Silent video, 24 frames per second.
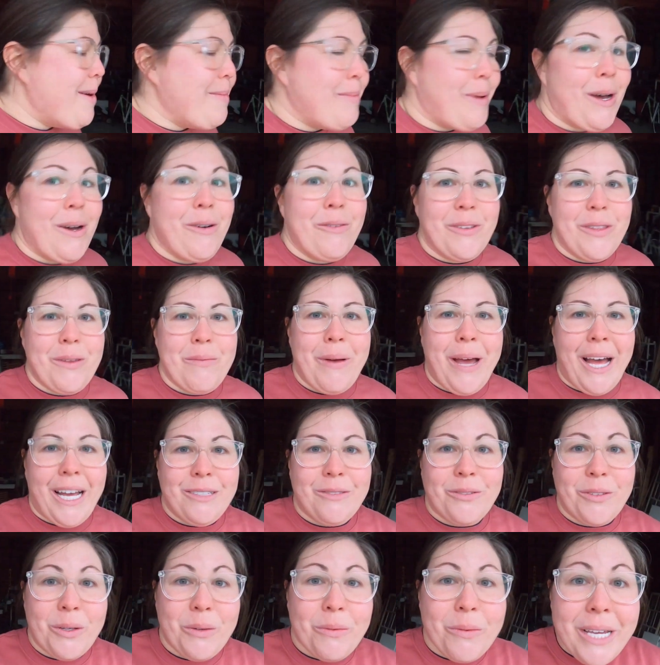But over the past
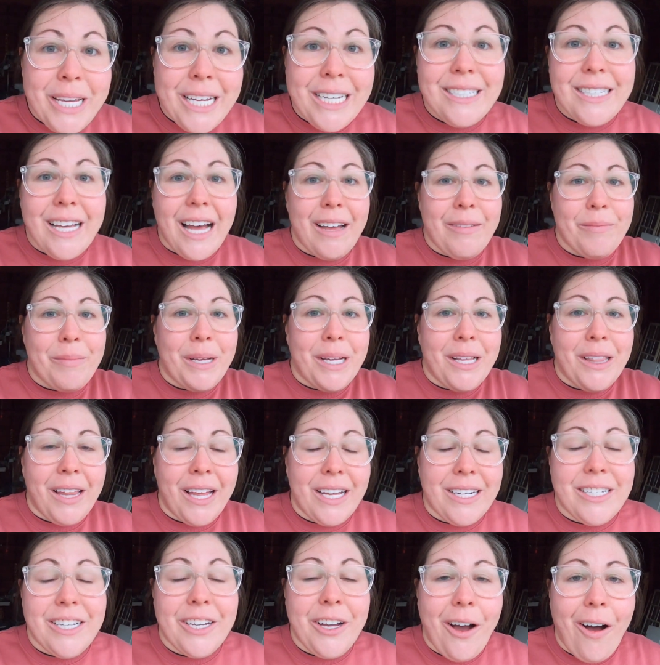few weeks, I've been
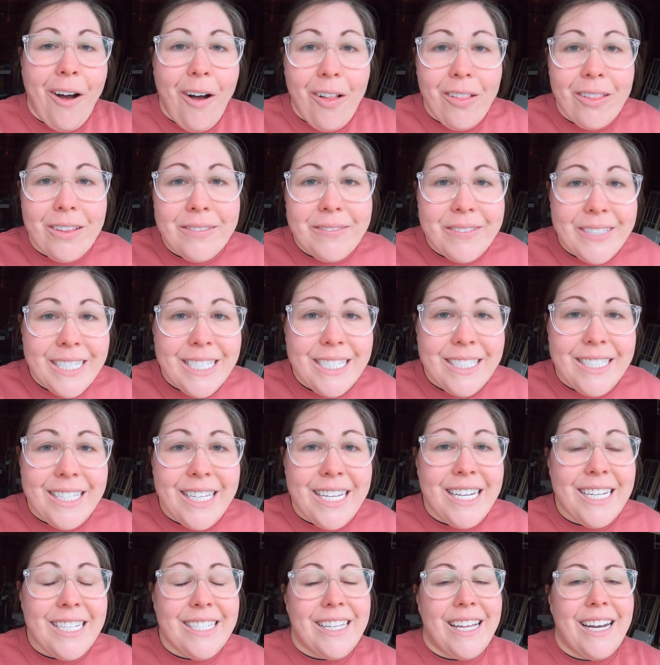collecting all of these
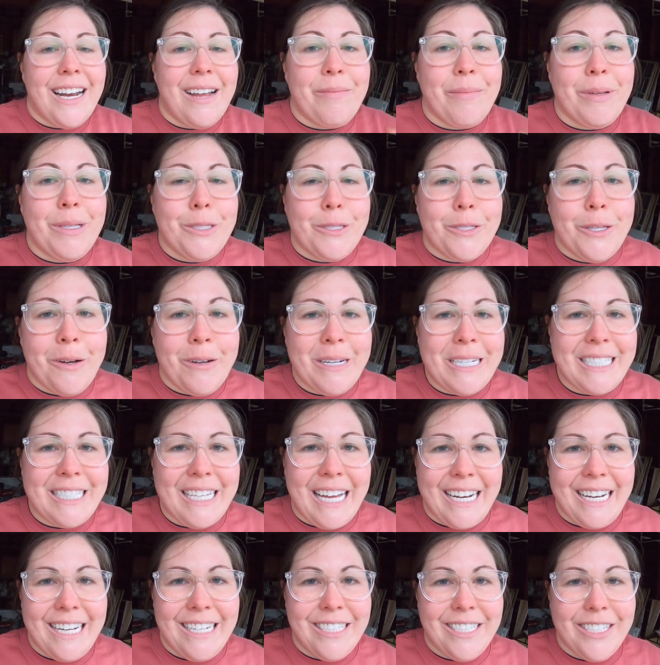things and I've been so
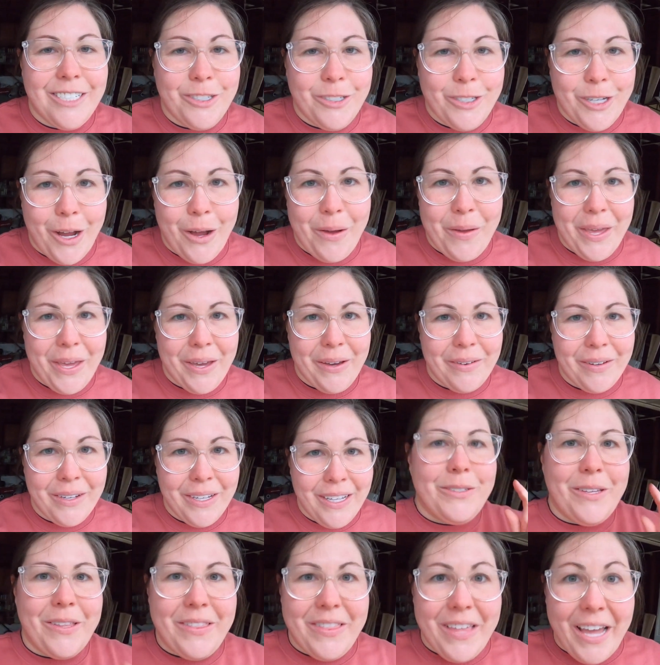excited to show you.
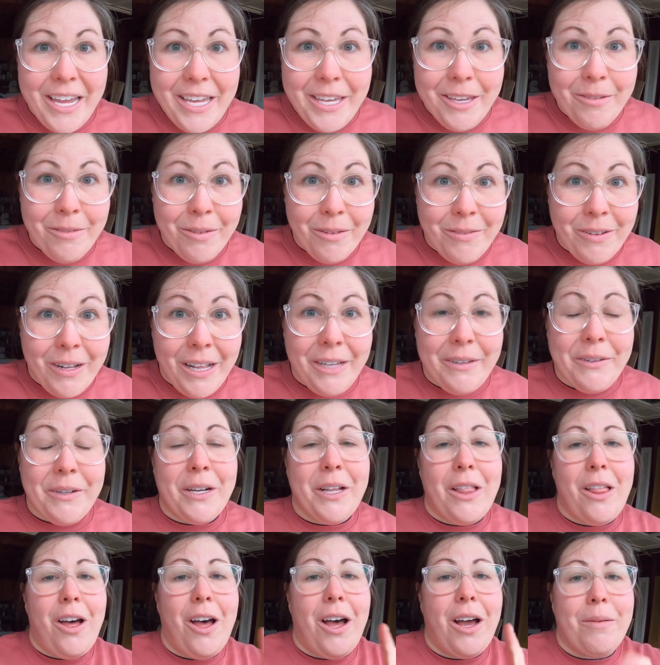So thank you for following
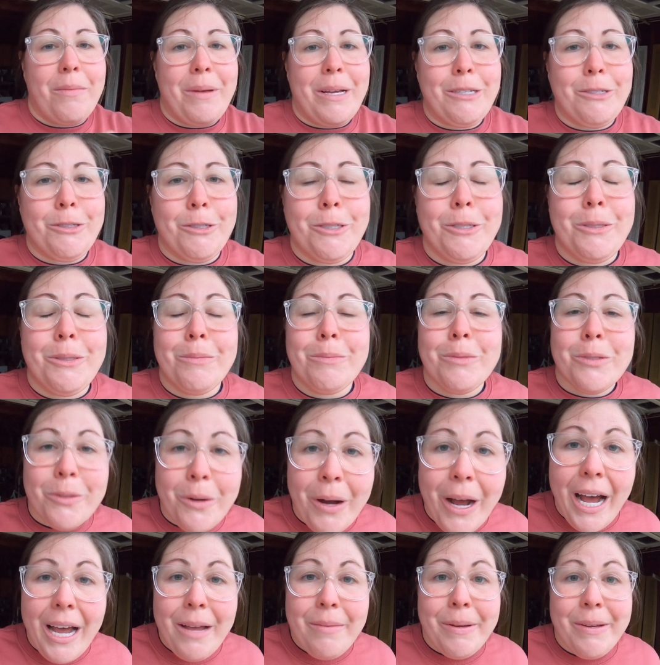along. Make sure you
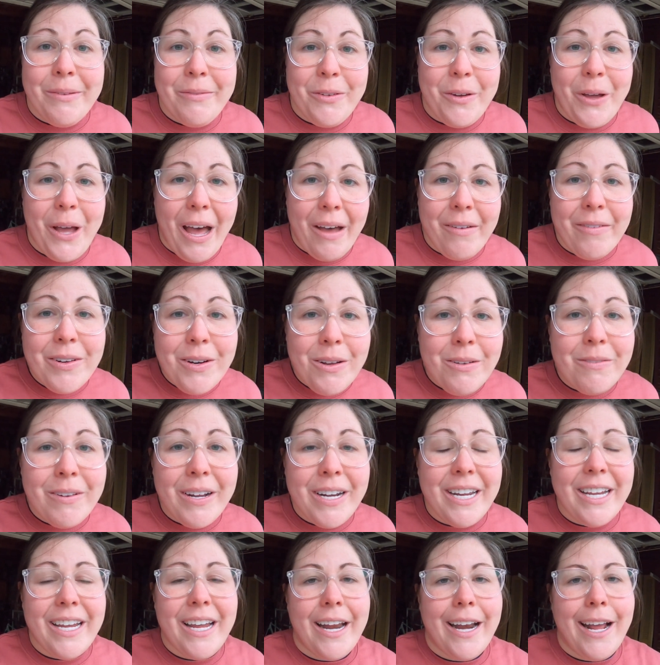subscribe if you haven't
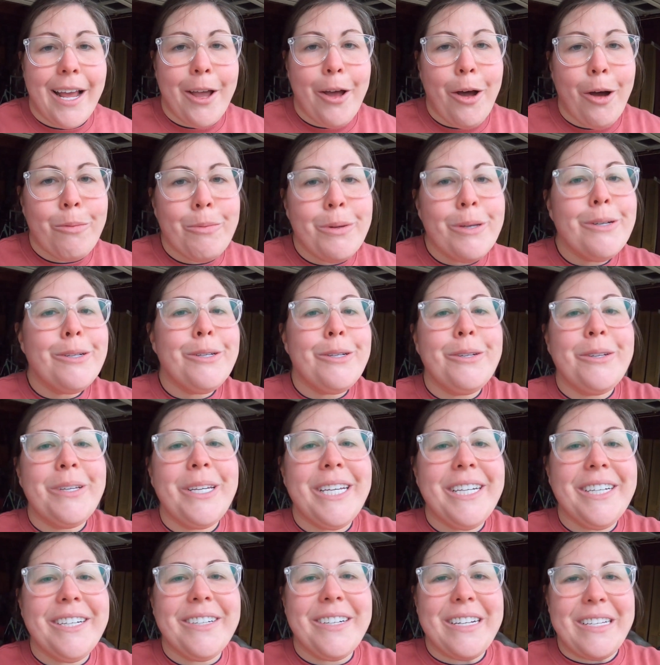already, and I hope your new
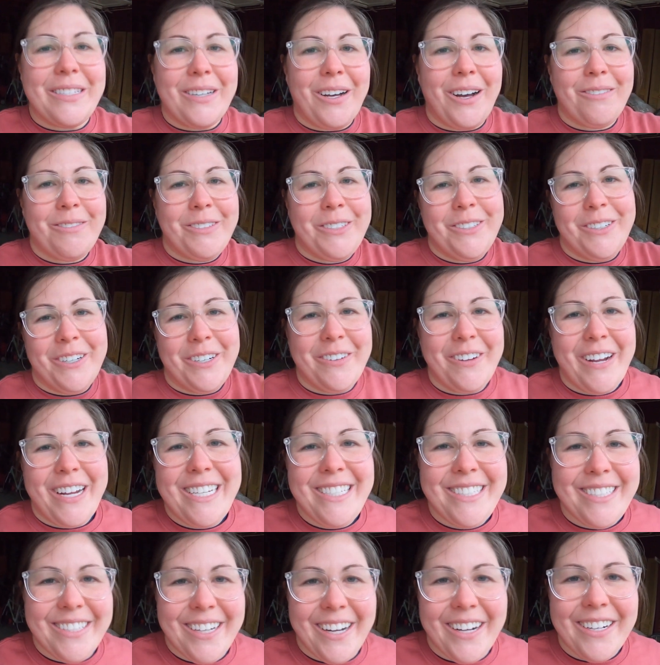year is off to a great
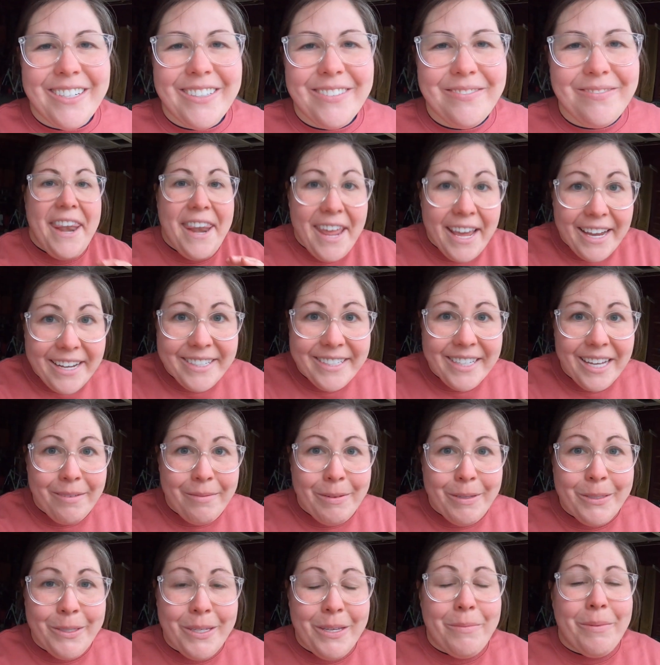start. Next time
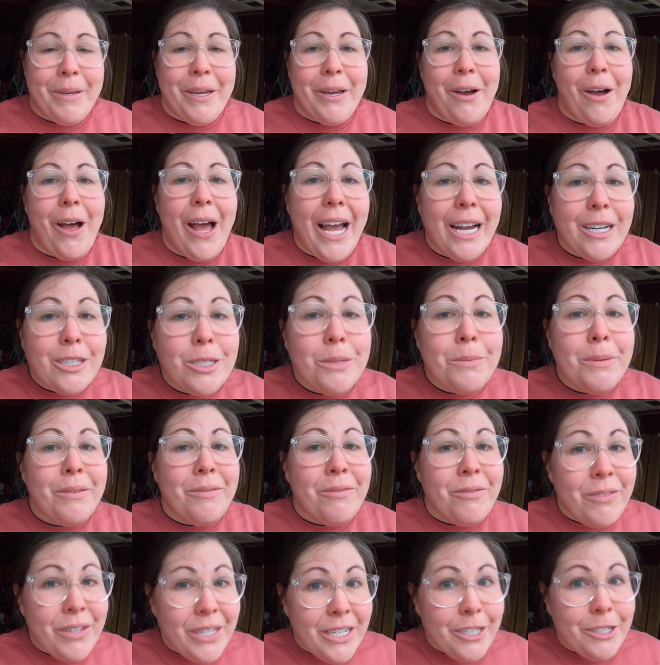you see me, I'll actually be
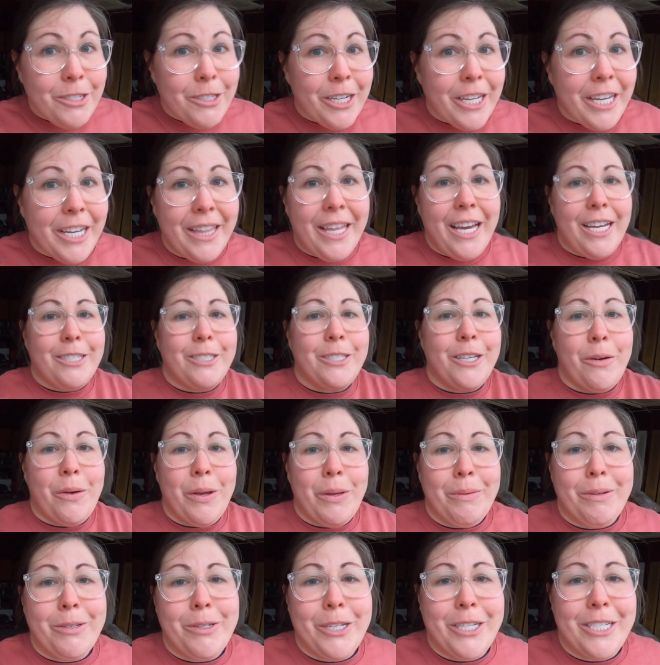finishing that sewing
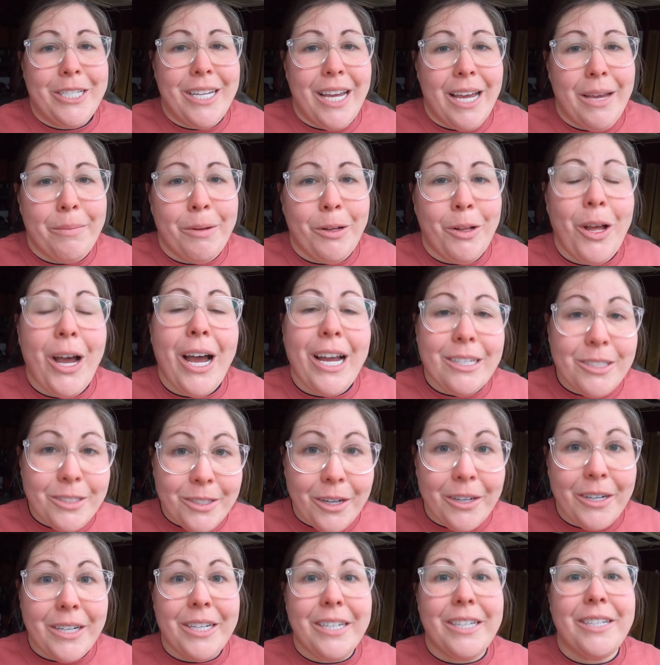machine table I
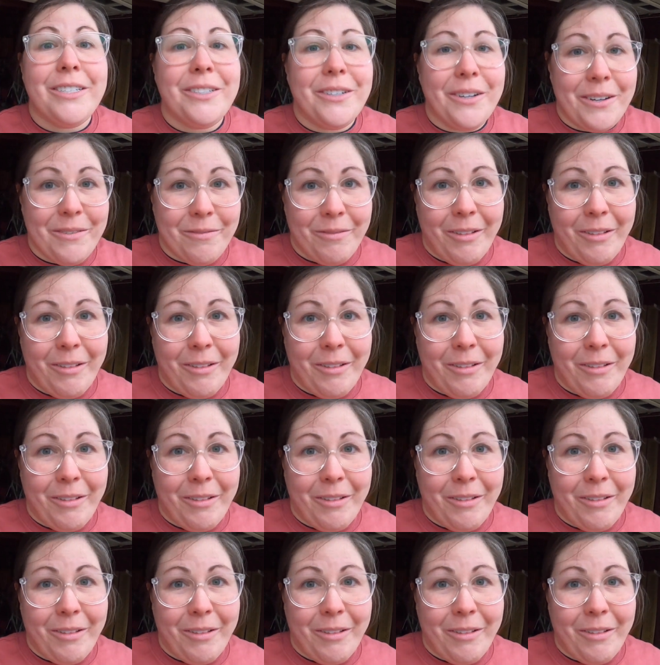started during